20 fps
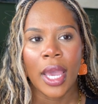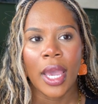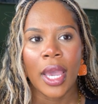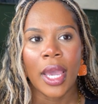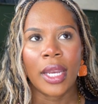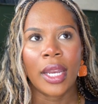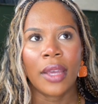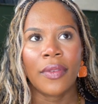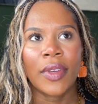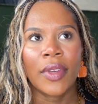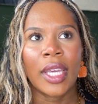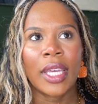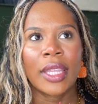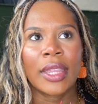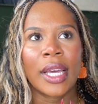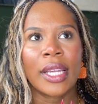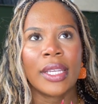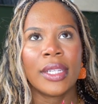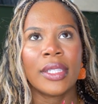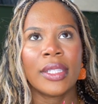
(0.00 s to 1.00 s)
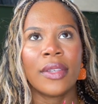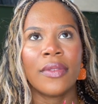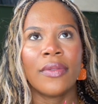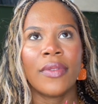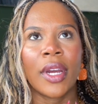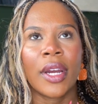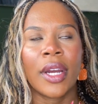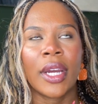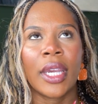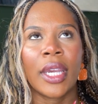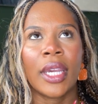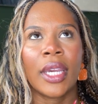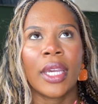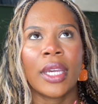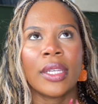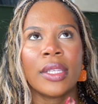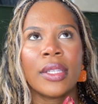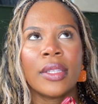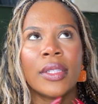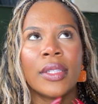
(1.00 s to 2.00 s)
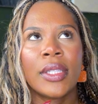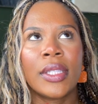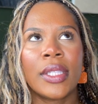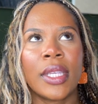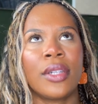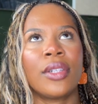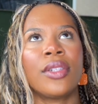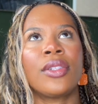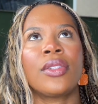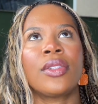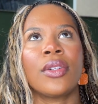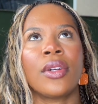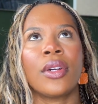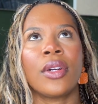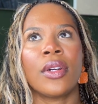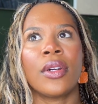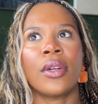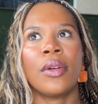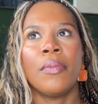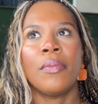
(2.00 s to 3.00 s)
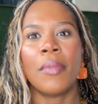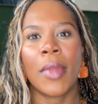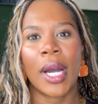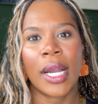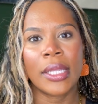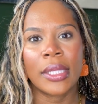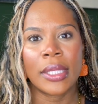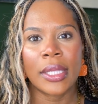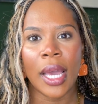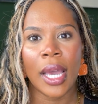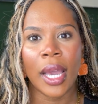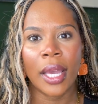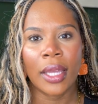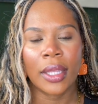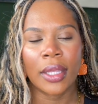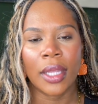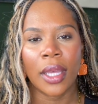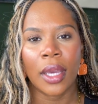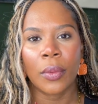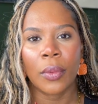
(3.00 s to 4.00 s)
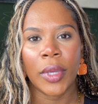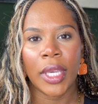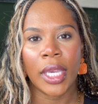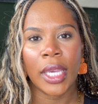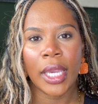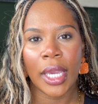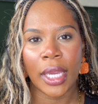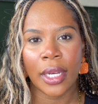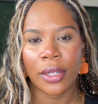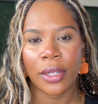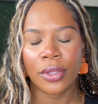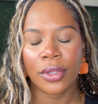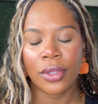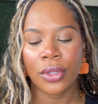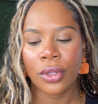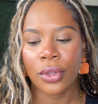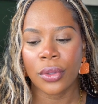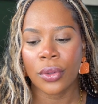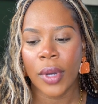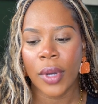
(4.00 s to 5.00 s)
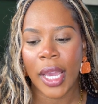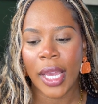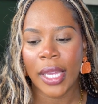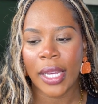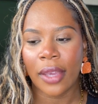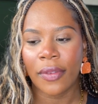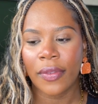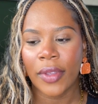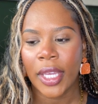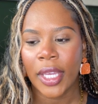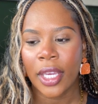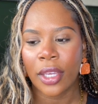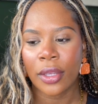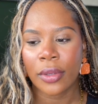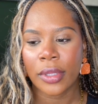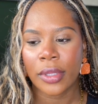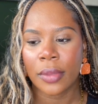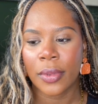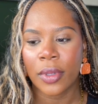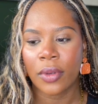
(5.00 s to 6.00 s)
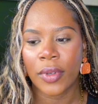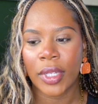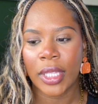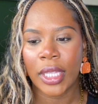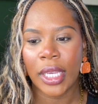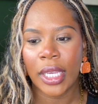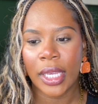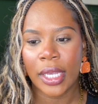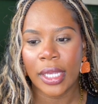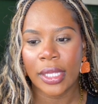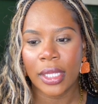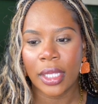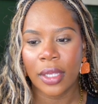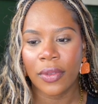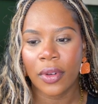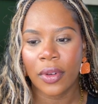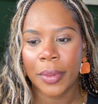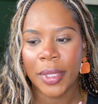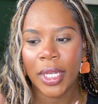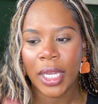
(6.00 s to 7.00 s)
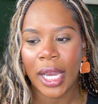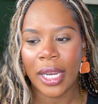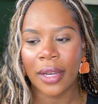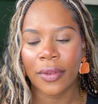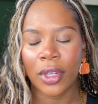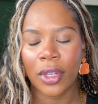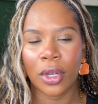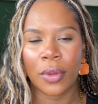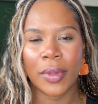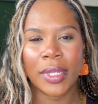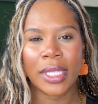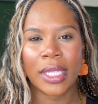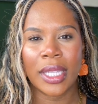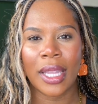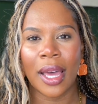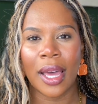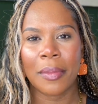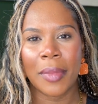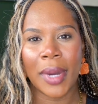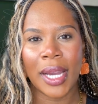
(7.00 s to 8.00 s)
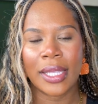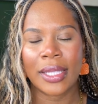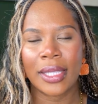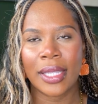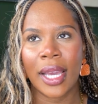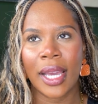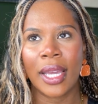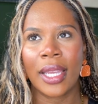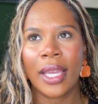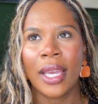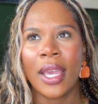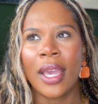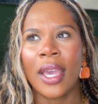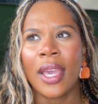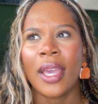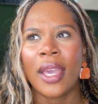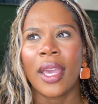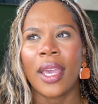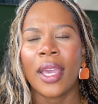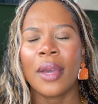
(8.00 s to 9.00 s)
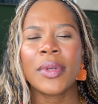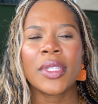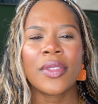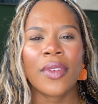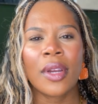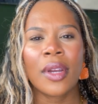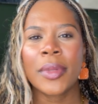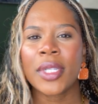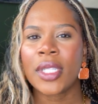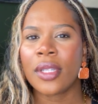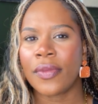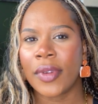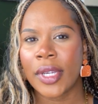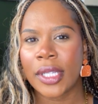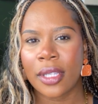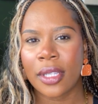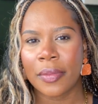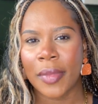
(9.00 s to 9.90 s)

And I feel like that is a very sinister mindset that we can get into. And I feel like it used to be really easy for me to kind of go into that mindset. It was very much a victim